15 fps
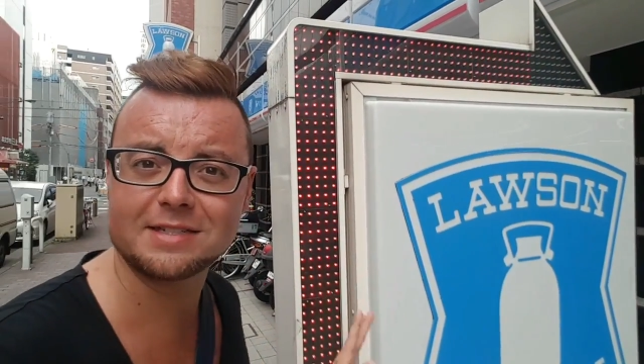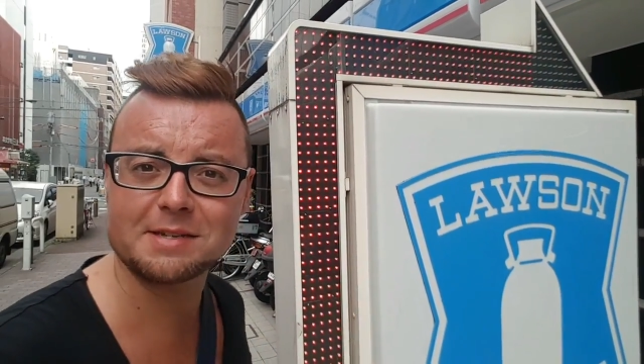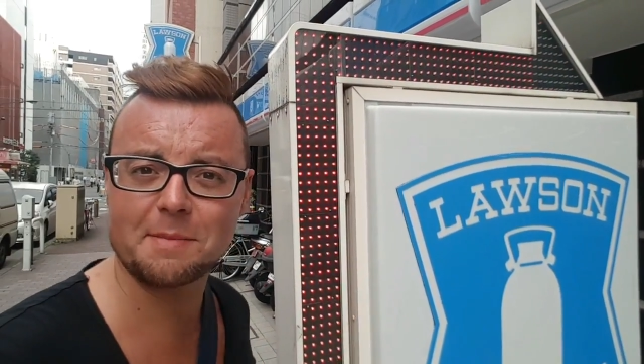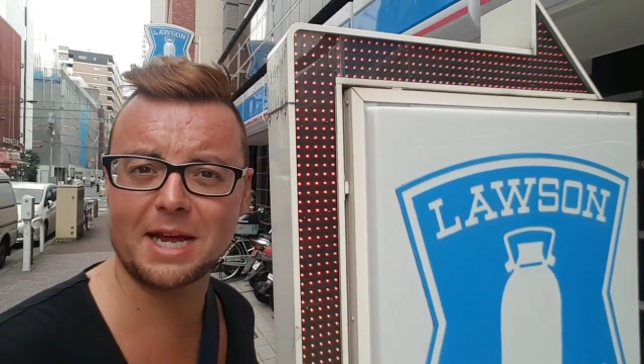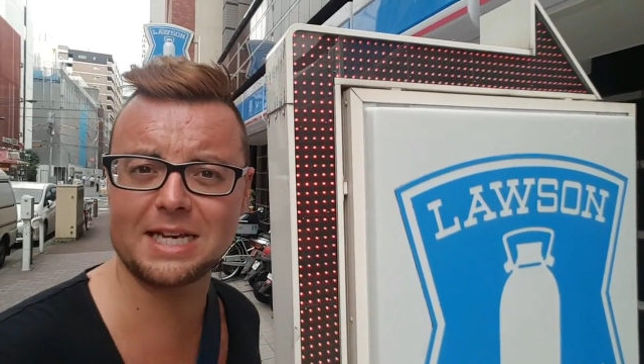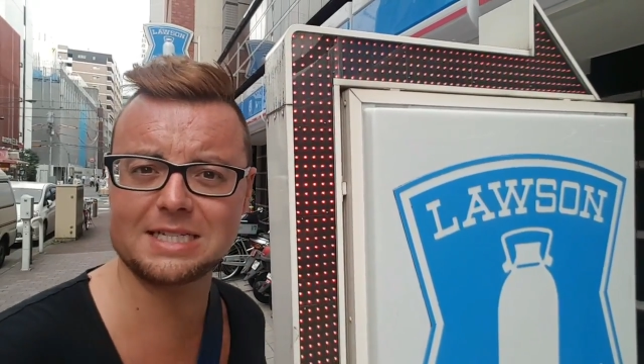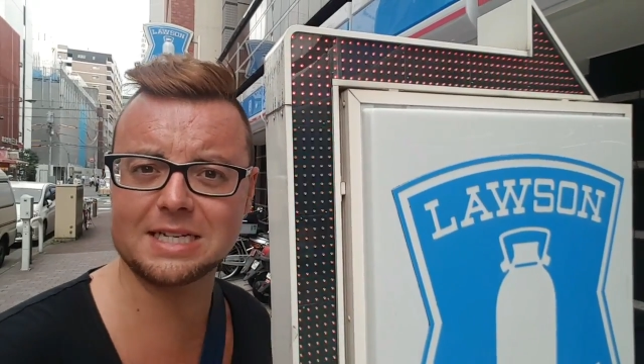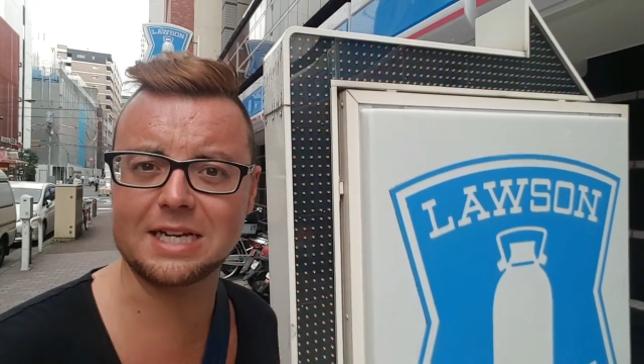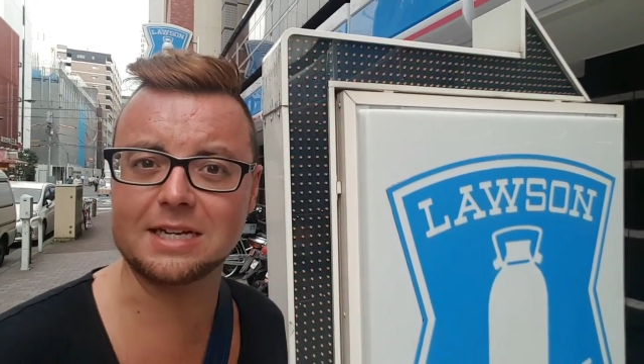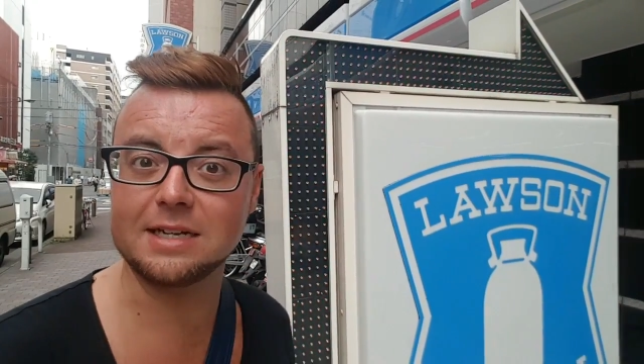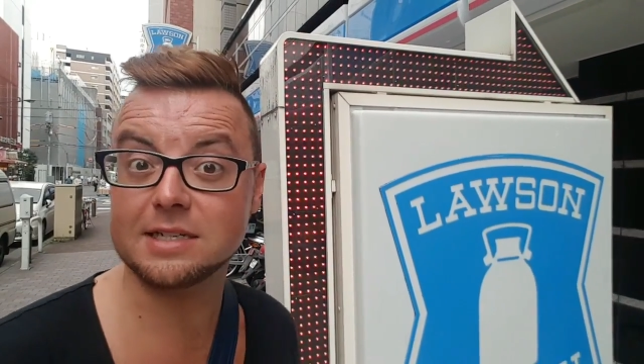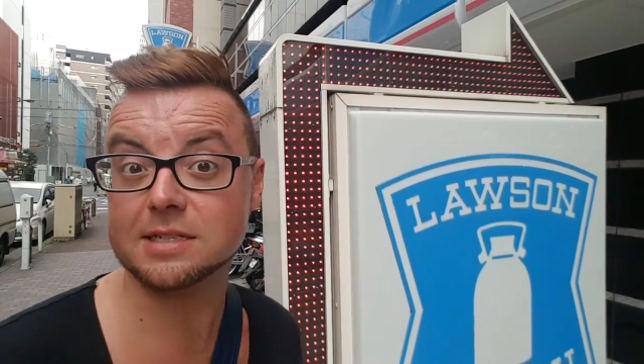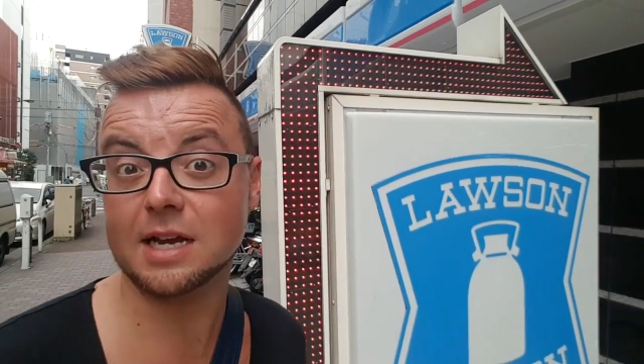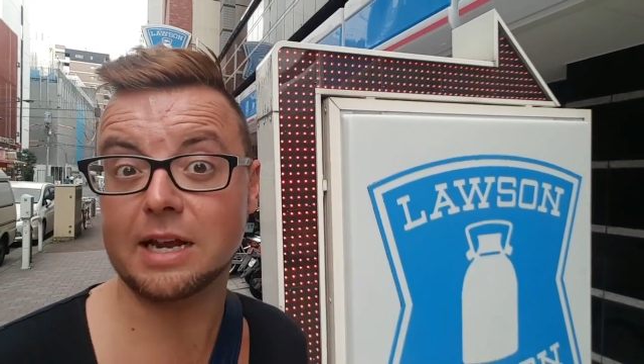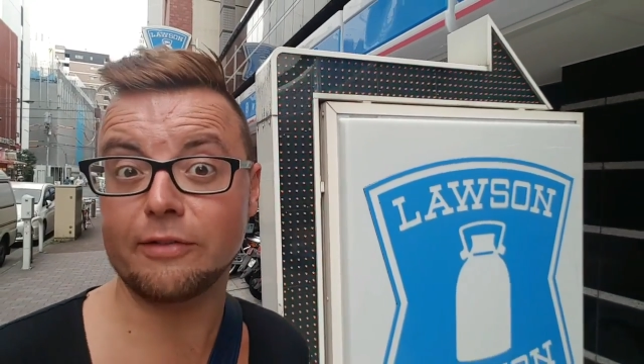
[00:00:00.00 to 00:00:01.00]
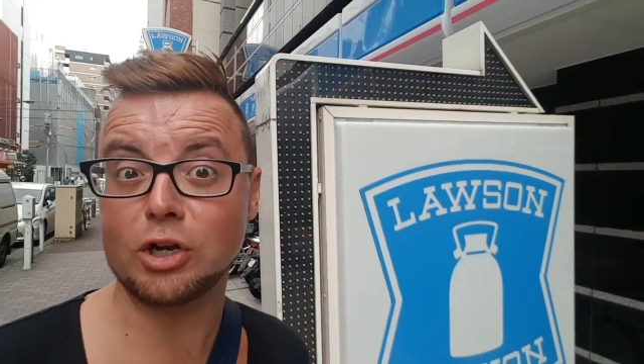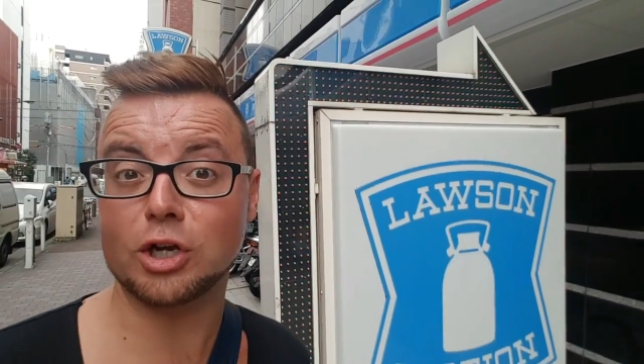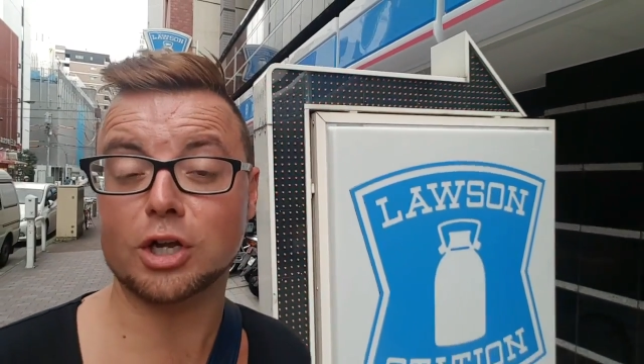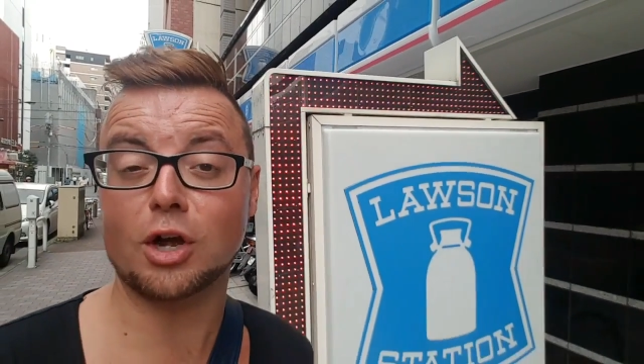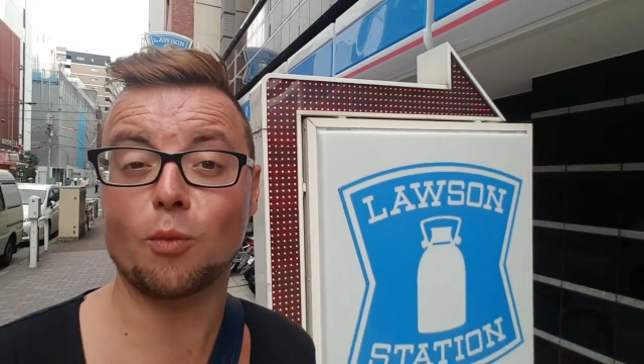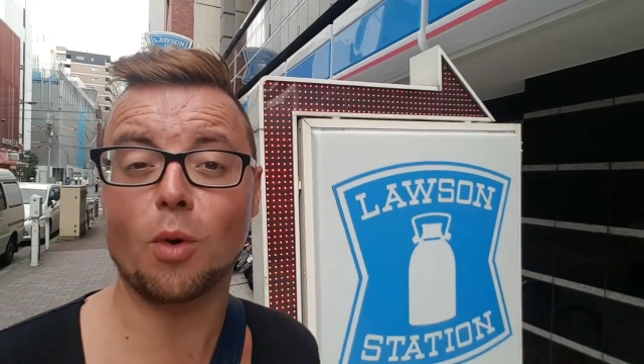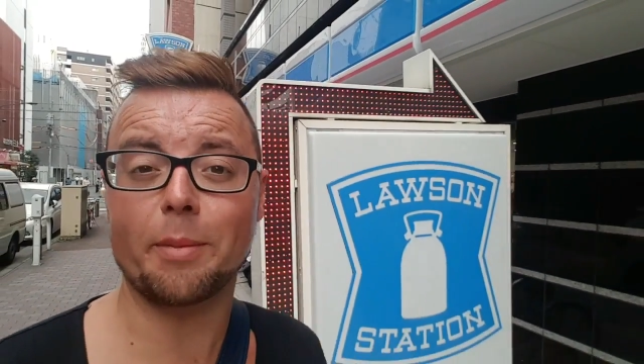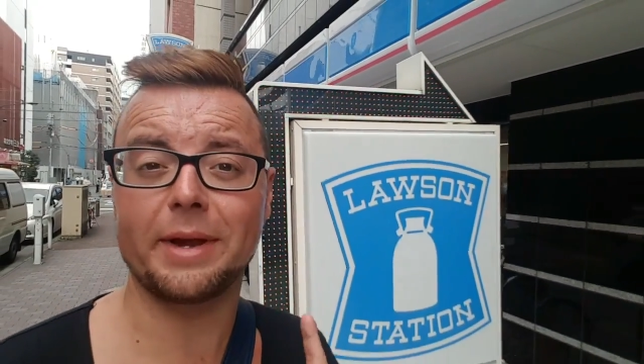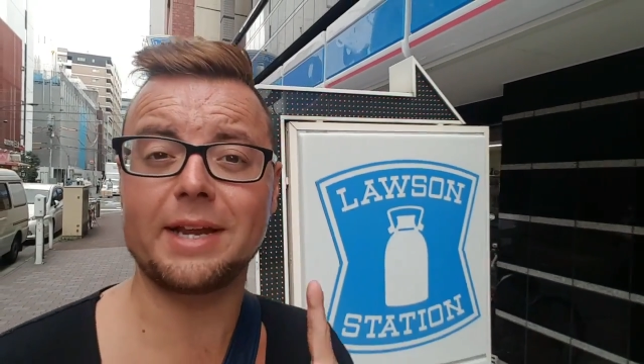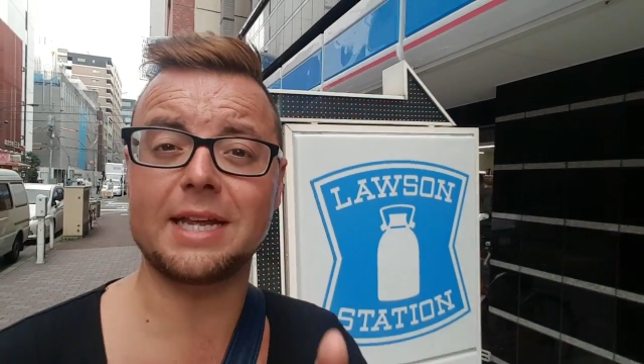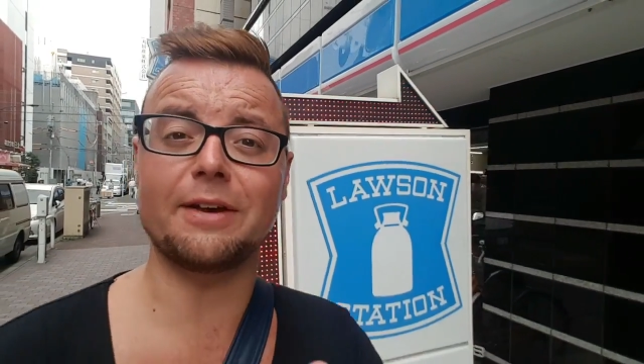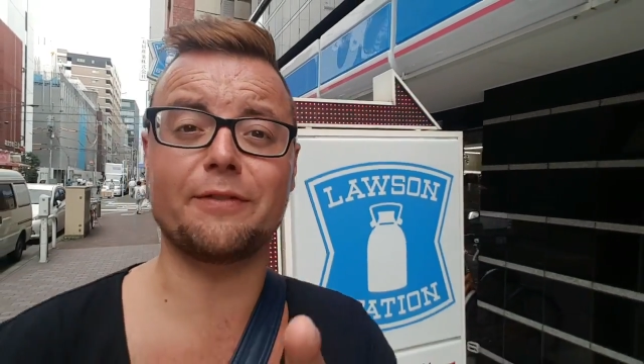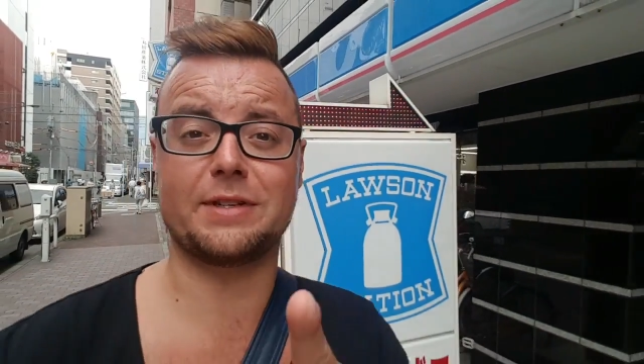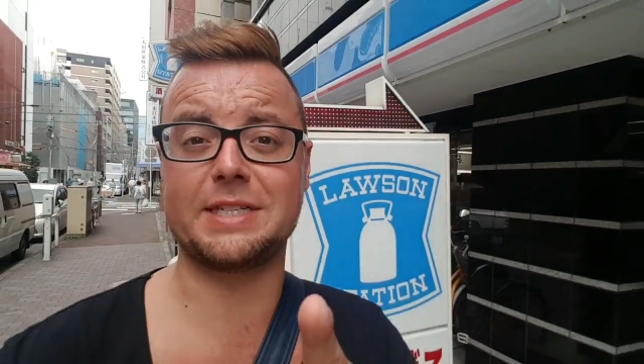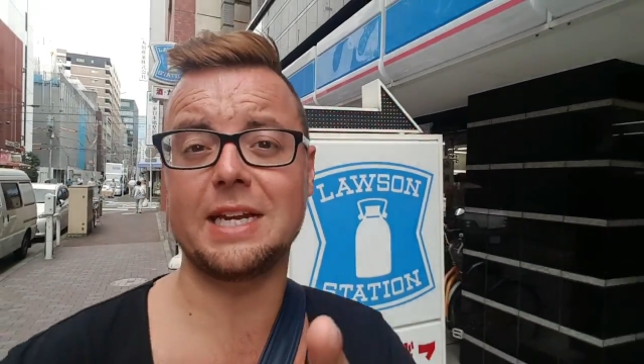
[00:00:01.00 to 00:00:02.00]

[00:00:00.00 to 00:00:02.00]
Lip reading: It's amazing. Let's go and have a look at what we can get for